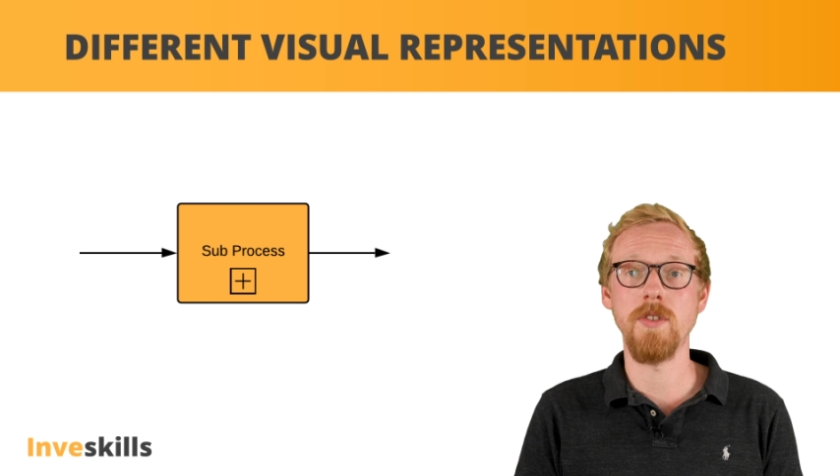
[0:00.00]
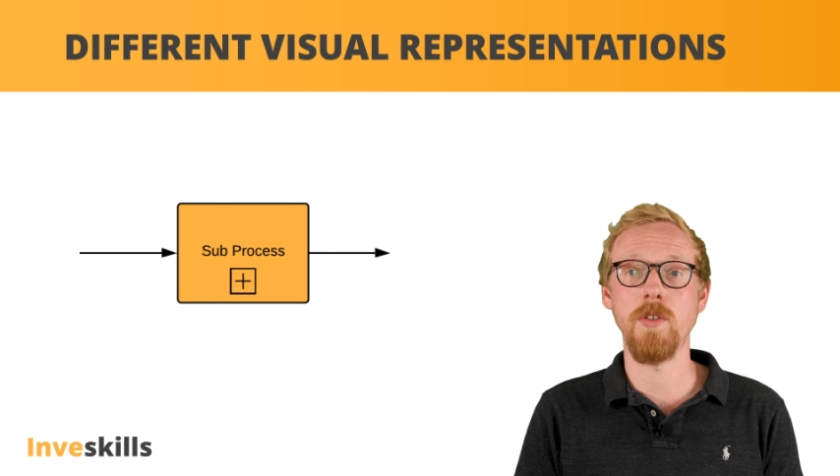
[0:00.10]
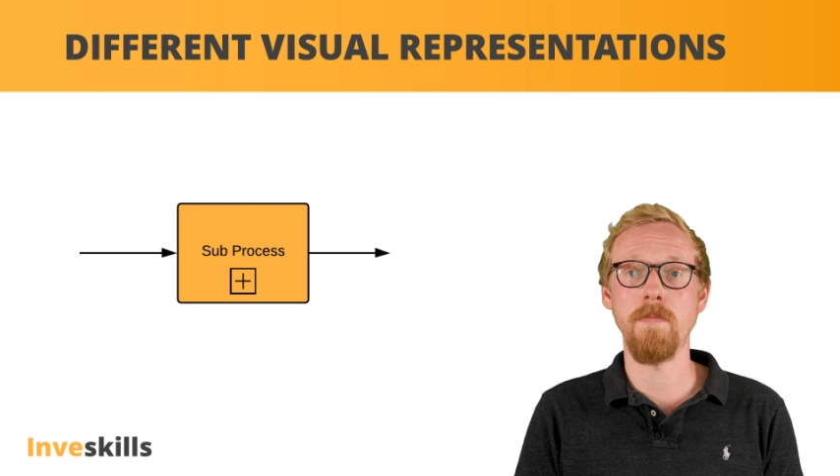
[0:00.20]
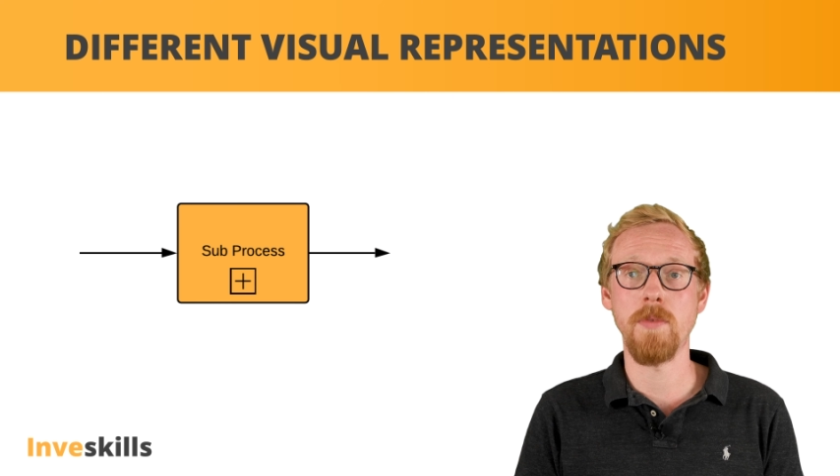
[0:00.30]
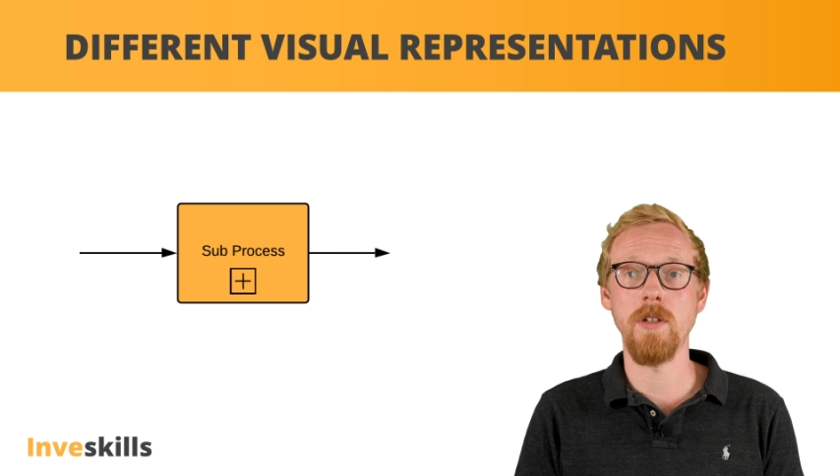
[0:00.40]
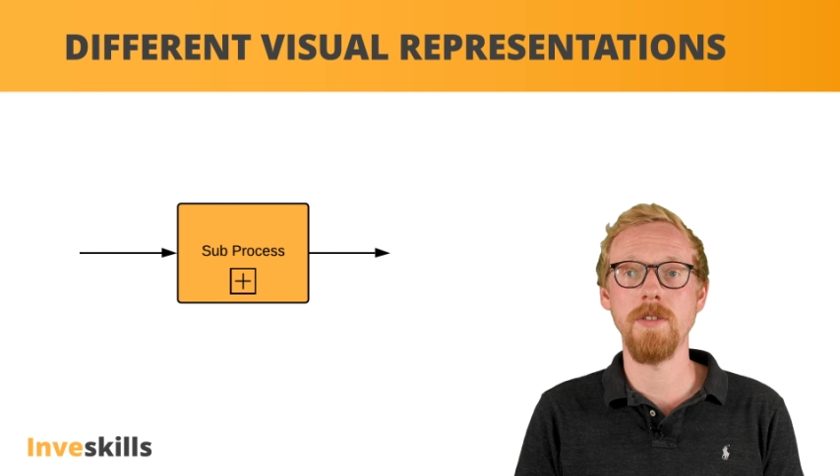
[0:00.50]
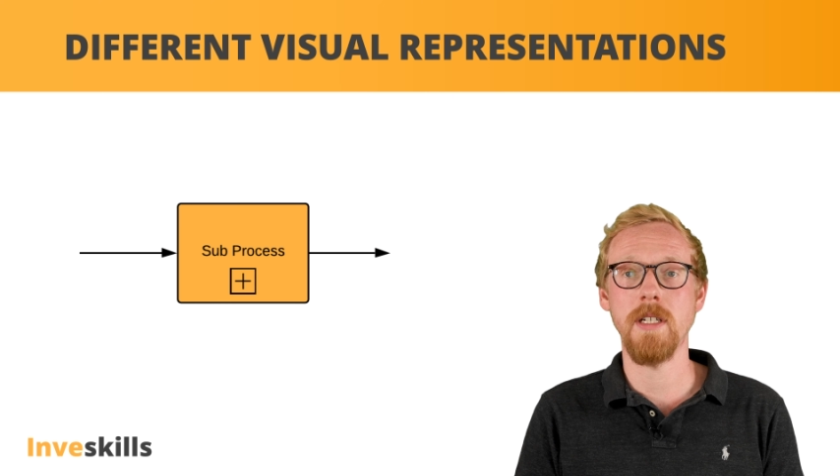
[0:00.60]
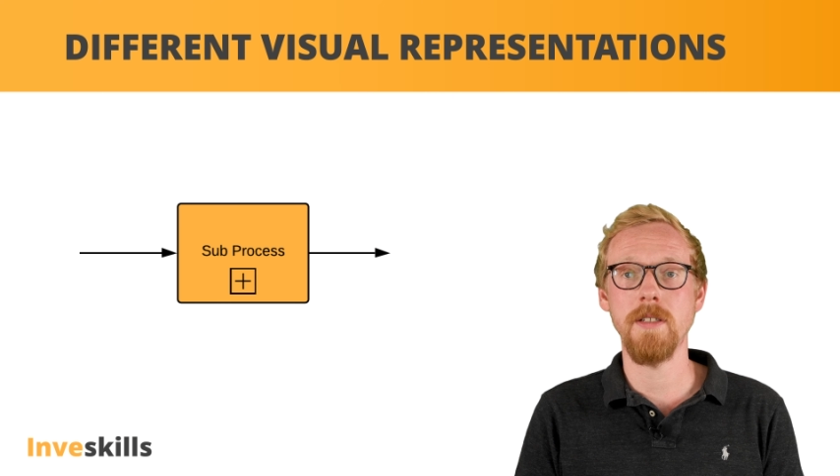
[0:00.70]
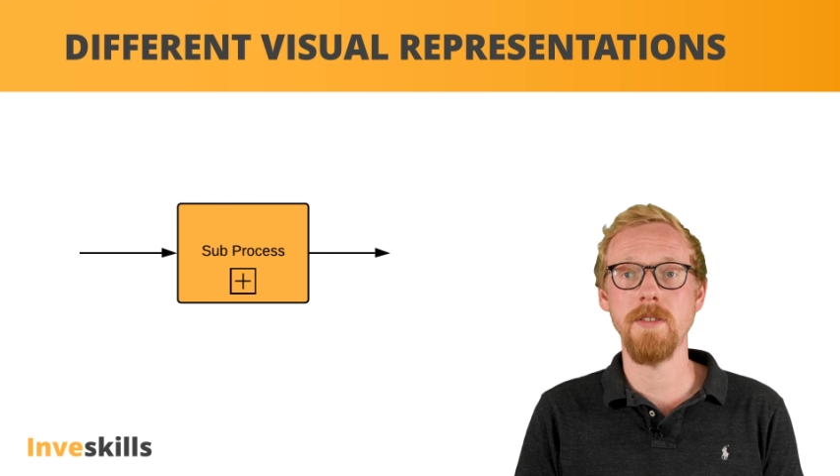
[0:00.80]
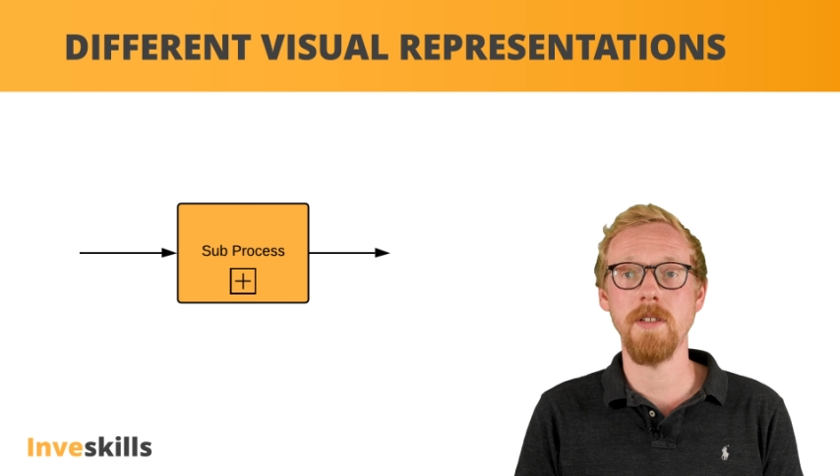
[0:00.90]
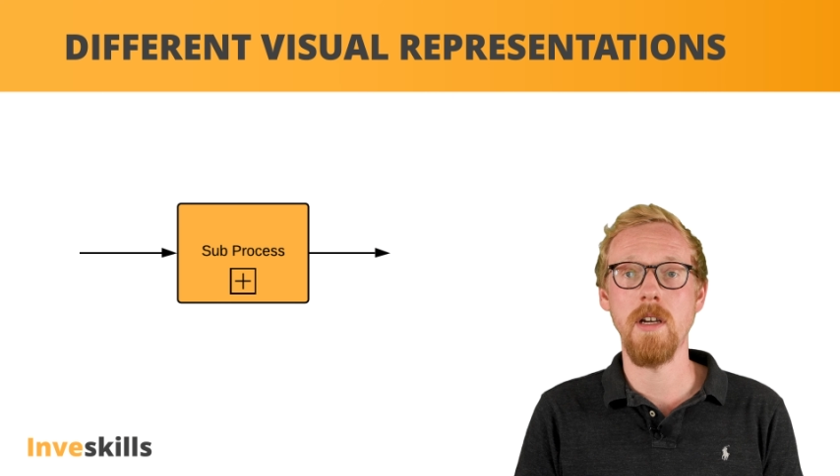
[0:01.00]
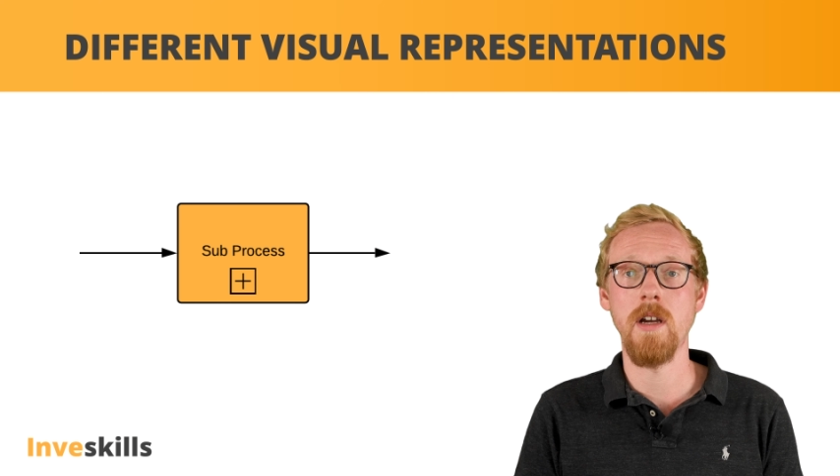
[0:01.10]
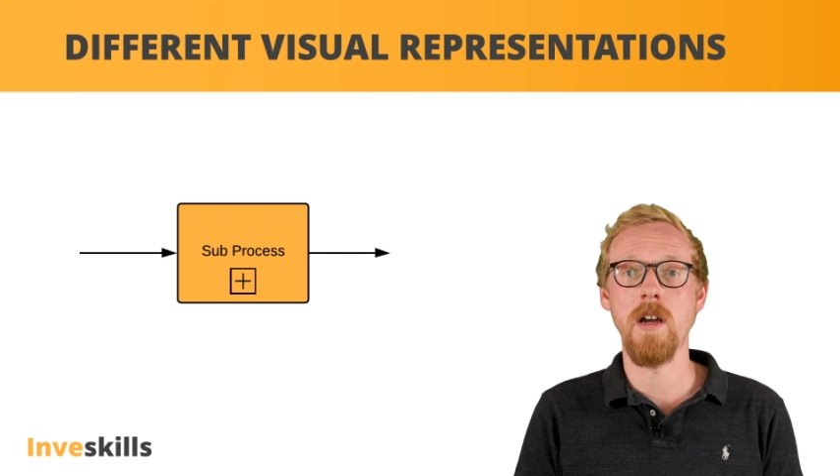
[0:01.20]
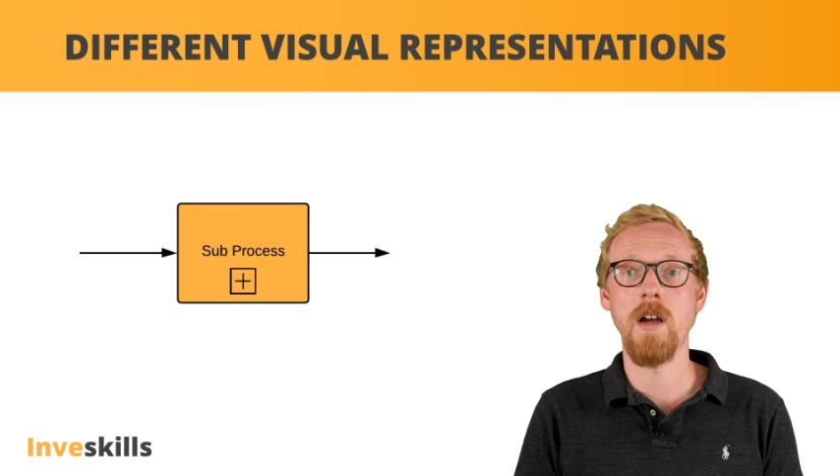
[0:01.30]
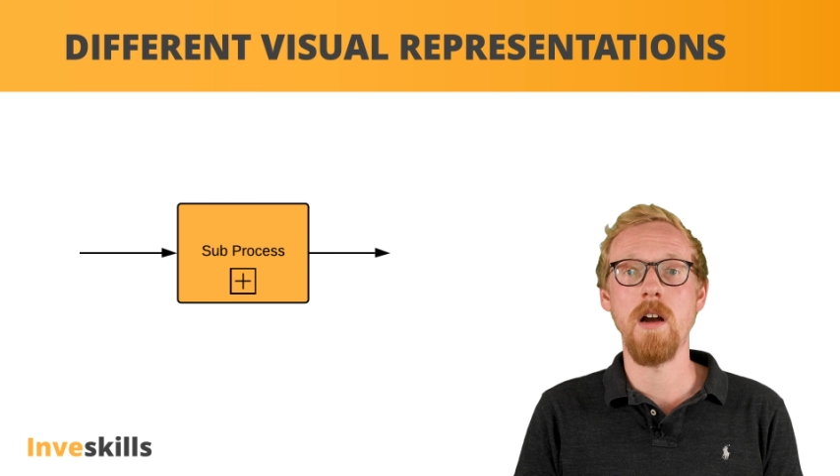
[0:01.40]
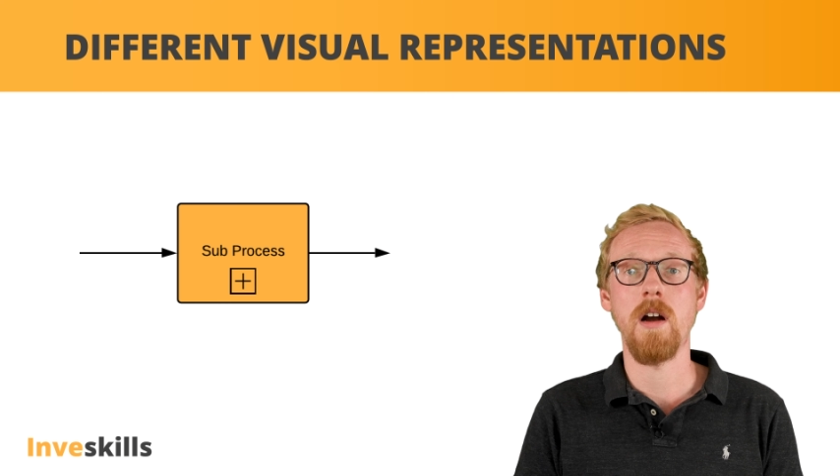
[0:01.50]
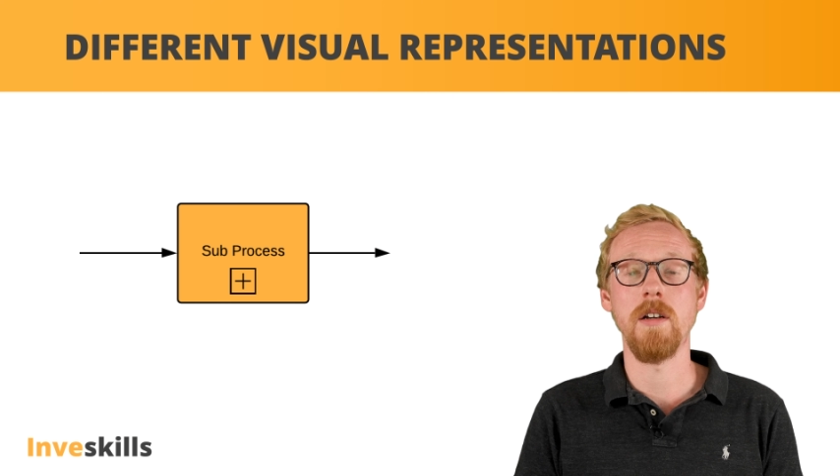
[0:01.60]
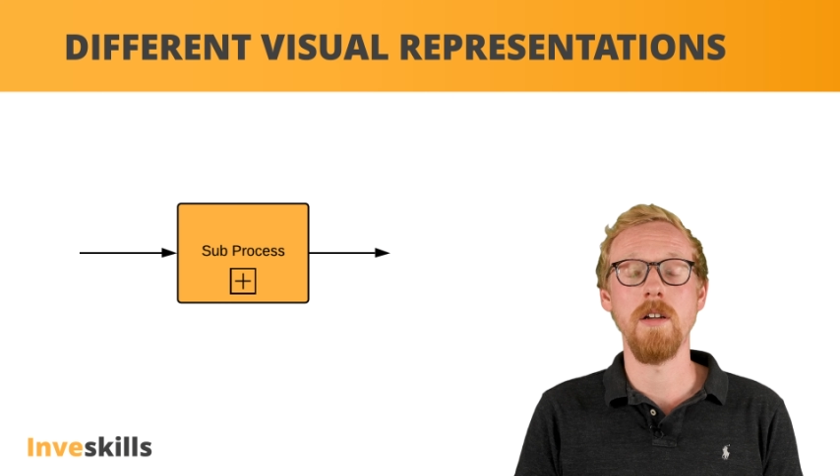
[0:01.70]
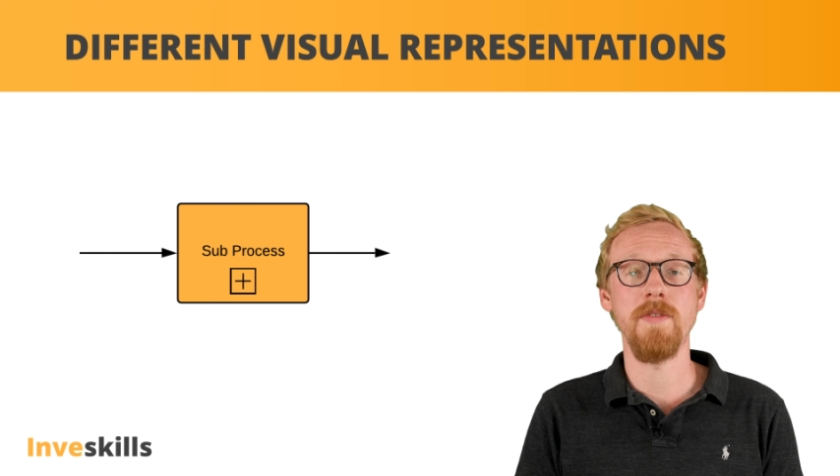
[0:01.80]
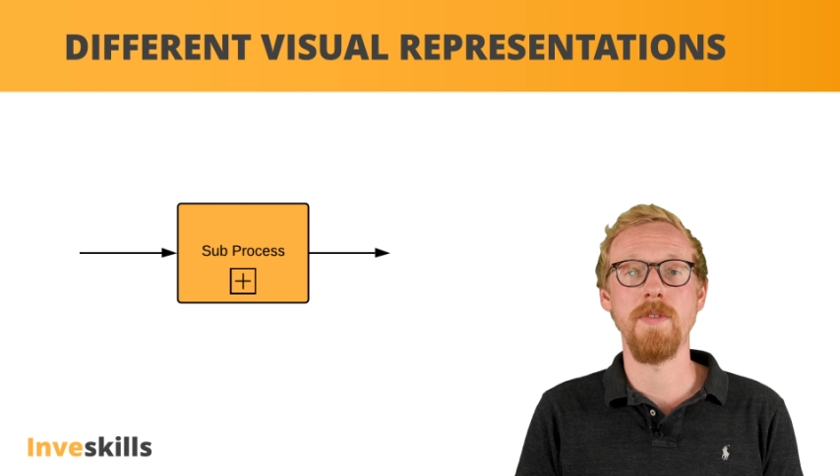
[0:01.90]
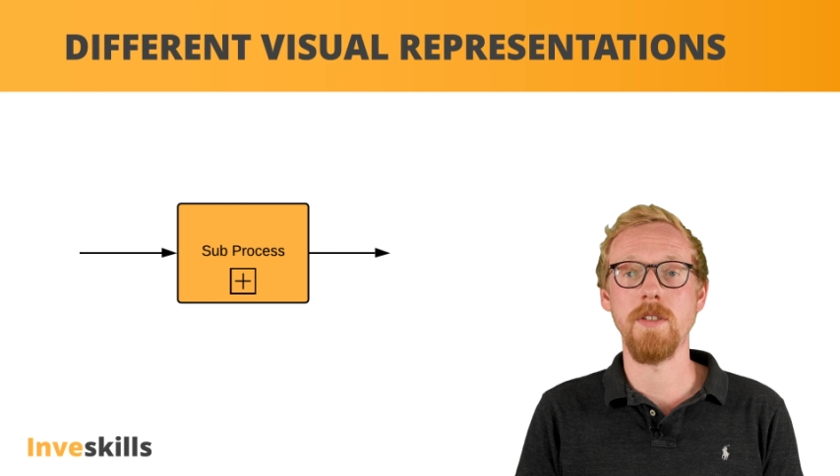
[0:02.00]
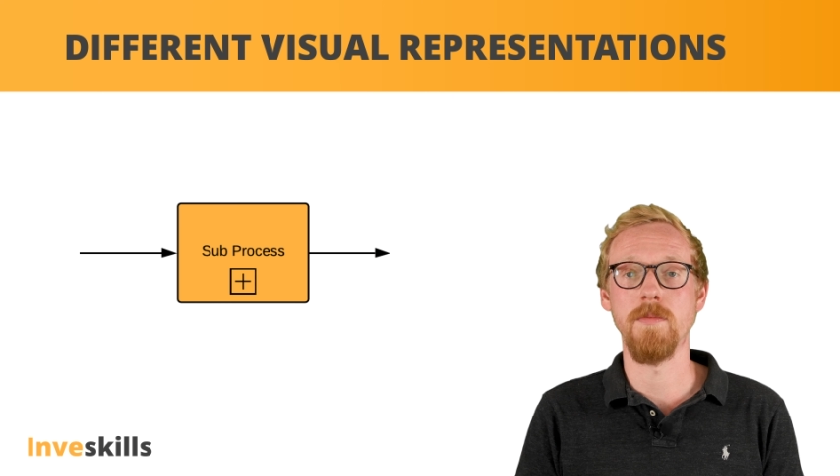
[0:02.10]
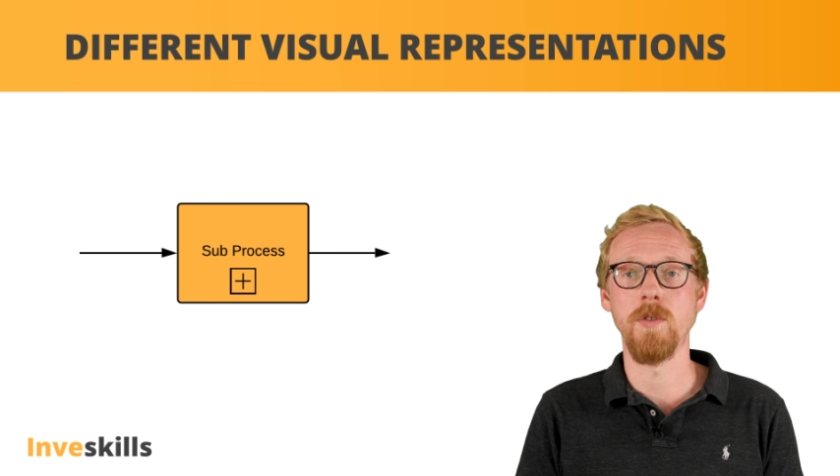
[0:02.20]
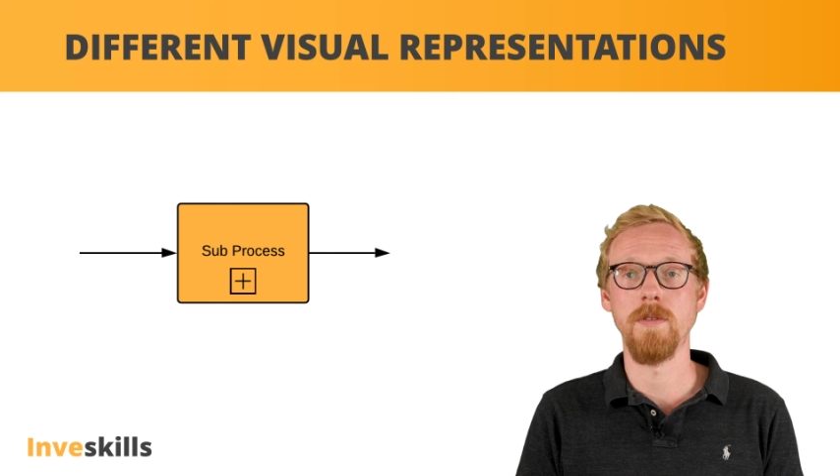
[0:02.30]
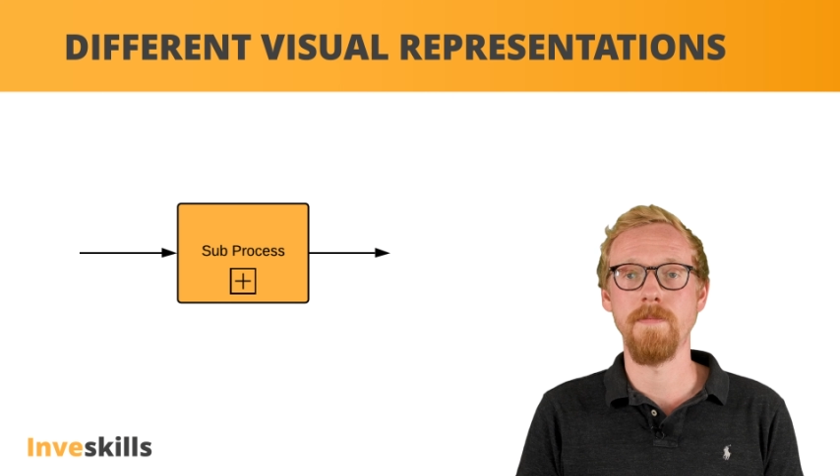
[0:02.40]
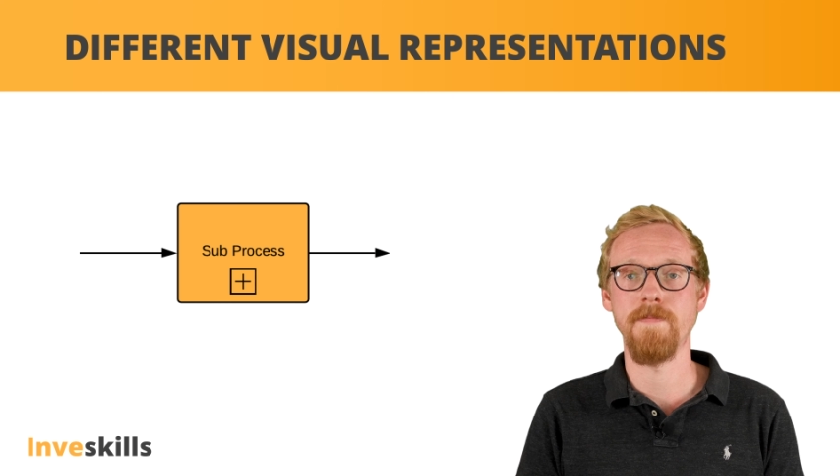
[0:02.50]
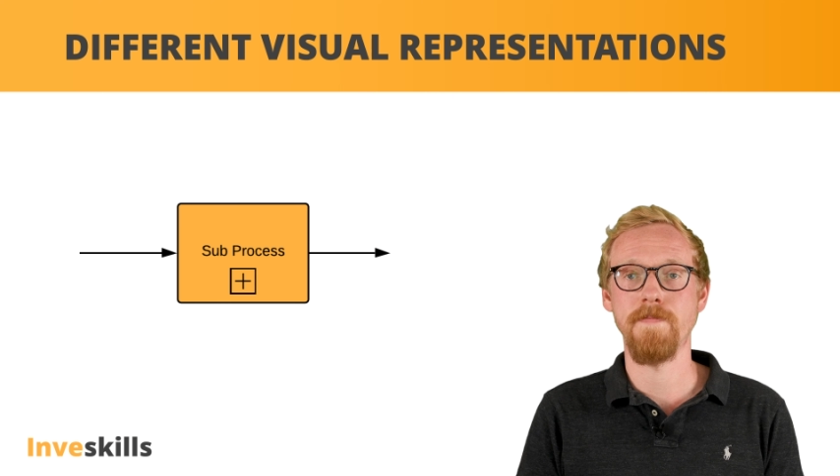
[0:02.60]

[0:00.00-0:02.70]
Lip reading: subprocess are not visible.